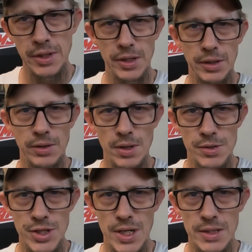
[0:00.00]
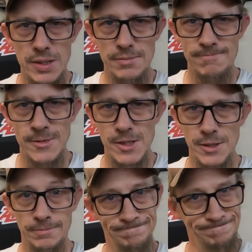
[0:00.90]
getting her all jacked in.
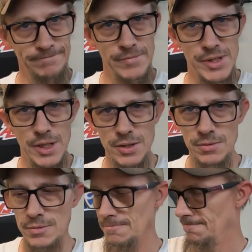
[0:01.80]
So stay tuned.